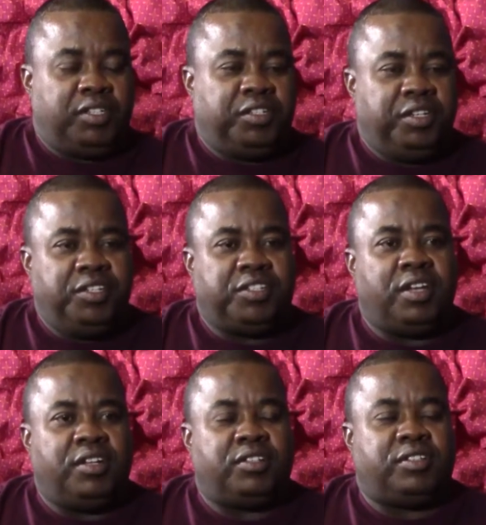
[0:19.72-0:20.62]
journey
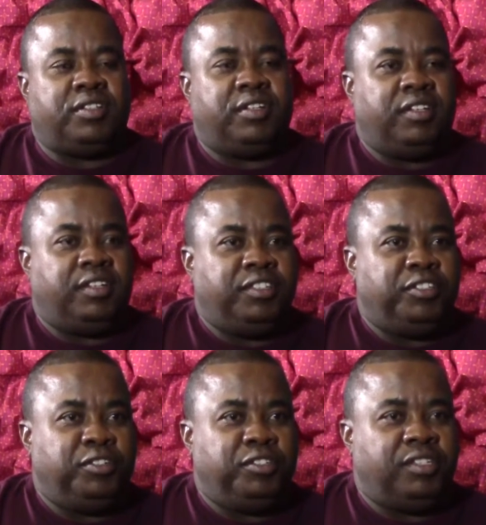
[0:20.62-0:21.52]
started, in
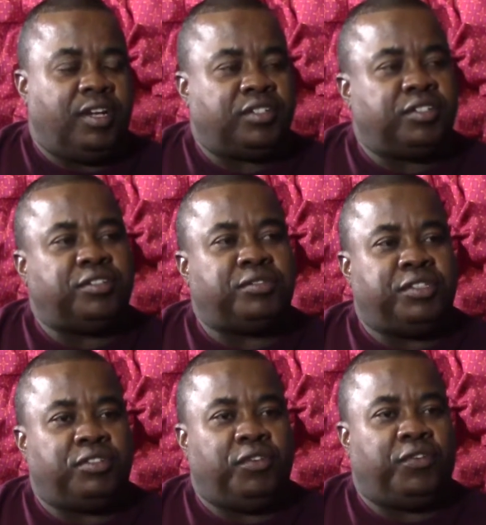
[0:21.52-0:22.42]
the dusty
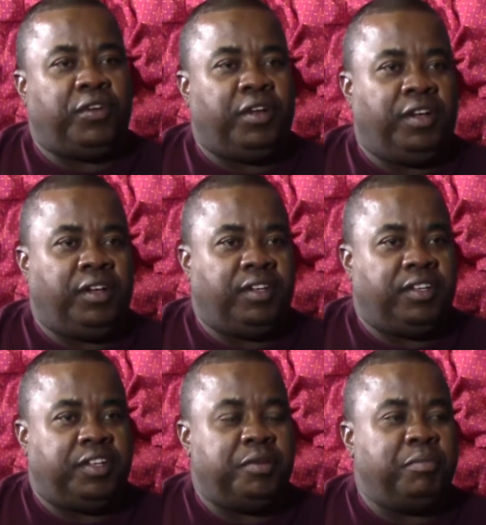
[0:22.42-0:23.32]
streets of
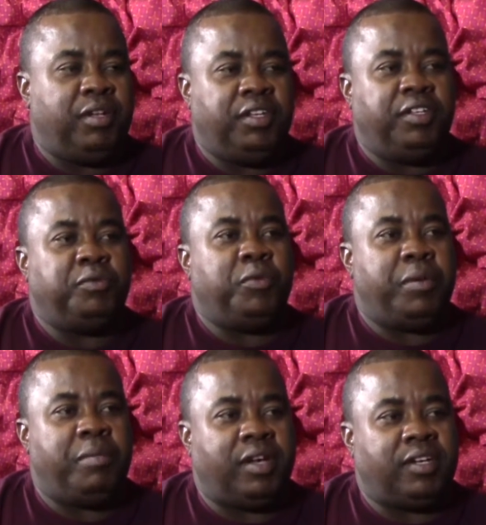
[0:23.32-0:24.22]
Kimberley, way
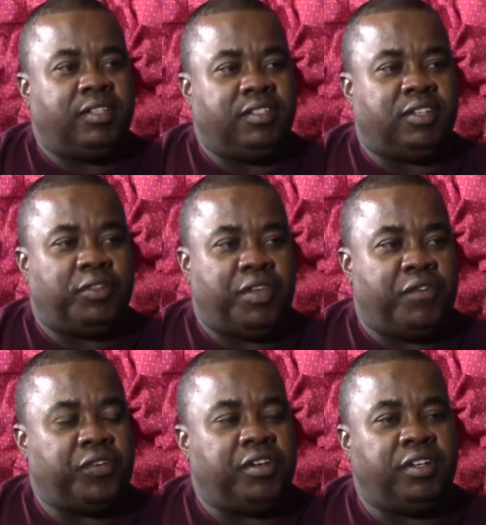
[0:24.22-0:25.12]
back in South
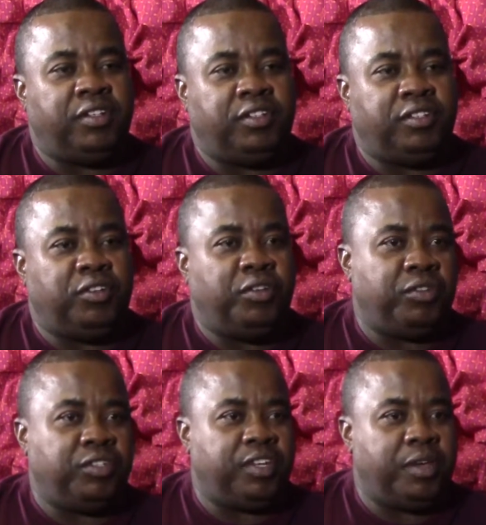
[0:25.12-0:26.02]
Africa and the
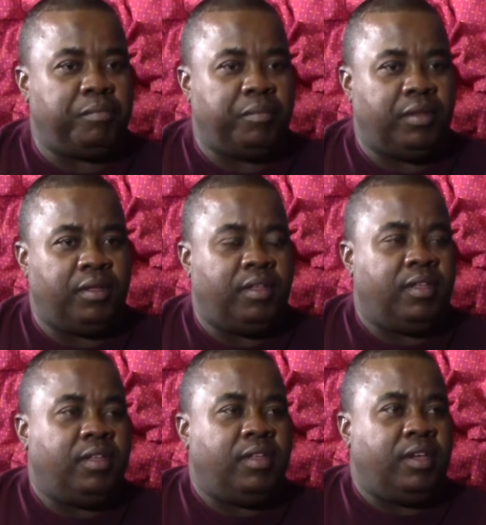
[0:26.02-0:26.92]
Northern Cape.
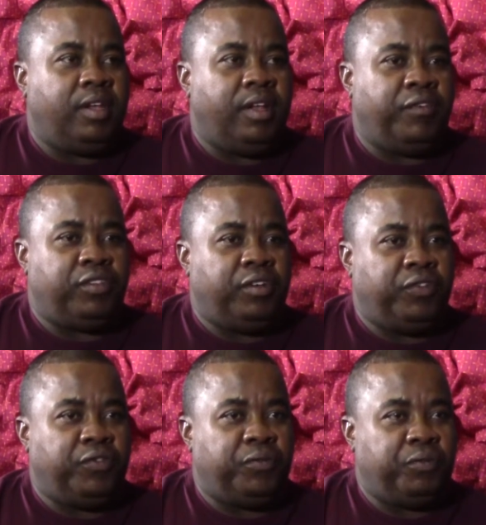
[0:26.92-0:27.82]
And after
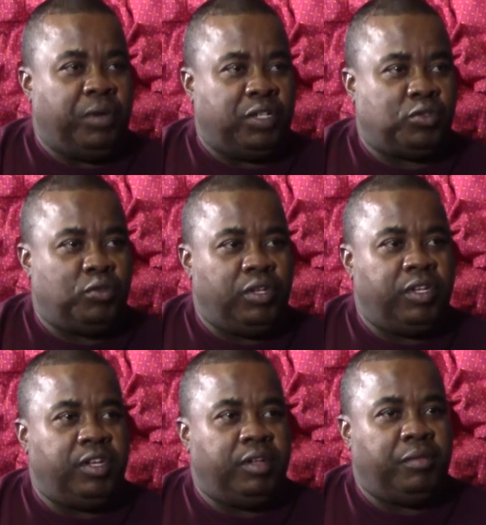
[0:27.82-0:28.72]
my
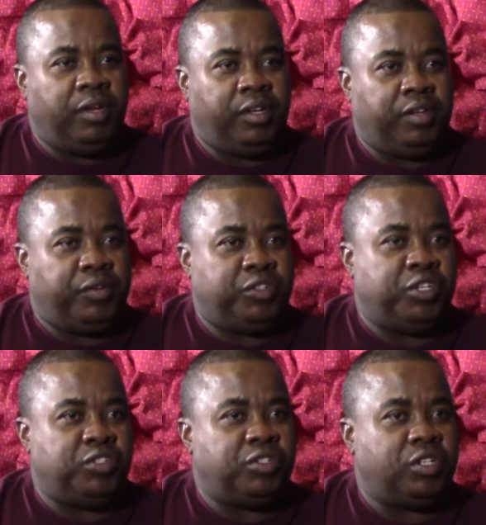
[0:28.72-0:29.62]
schooling and my
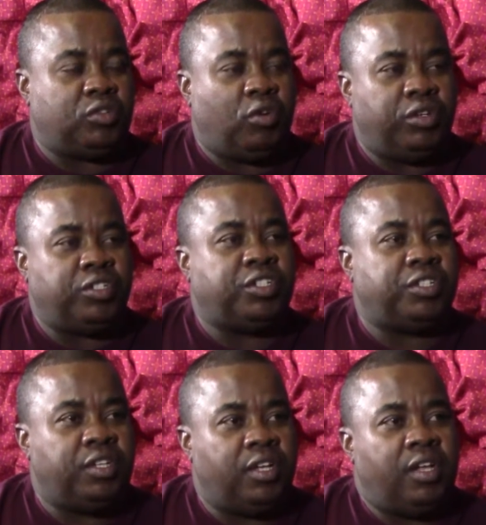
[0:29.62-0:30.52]
graduation at college,
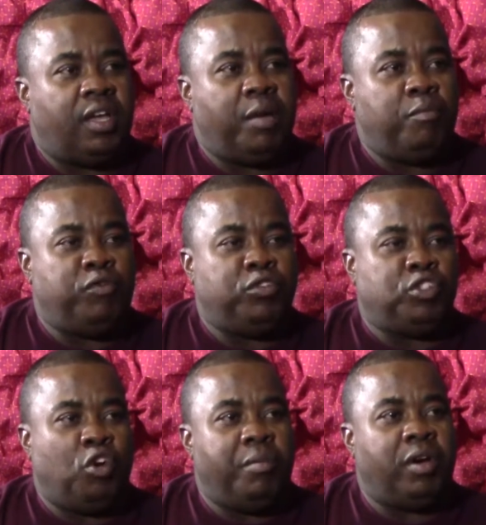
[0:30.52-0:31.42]
I moved to
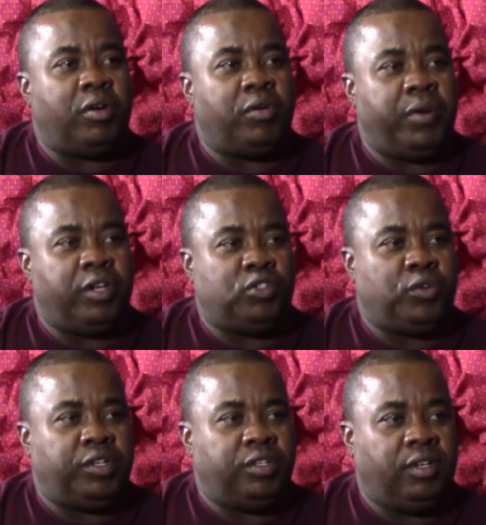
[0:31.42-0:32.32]
Joburg, where I
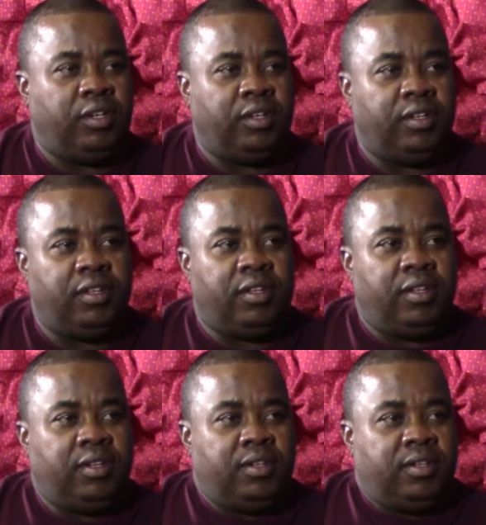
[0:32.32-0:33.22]
joined
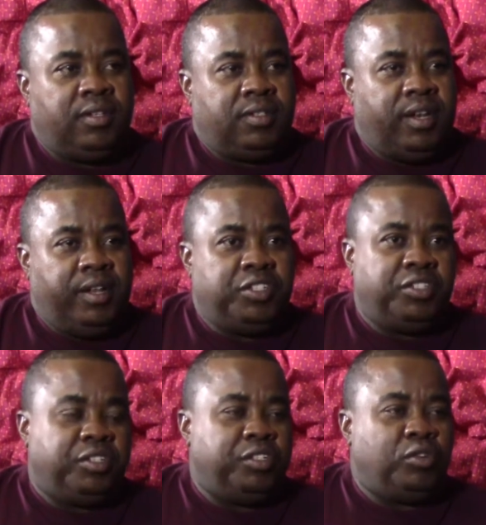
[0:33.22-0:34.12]
the
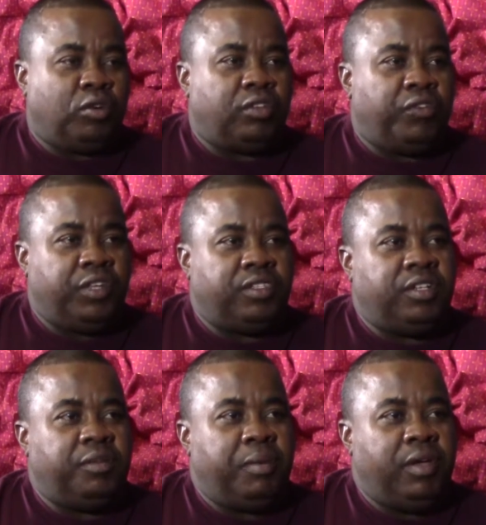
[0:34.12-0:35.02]
legendary Dr.
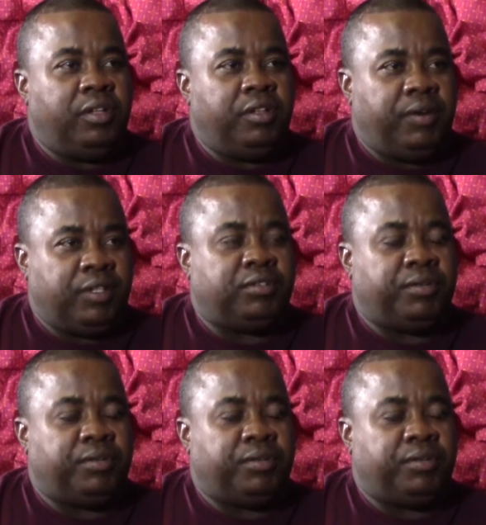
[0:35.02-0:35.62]
Victor and the Rasta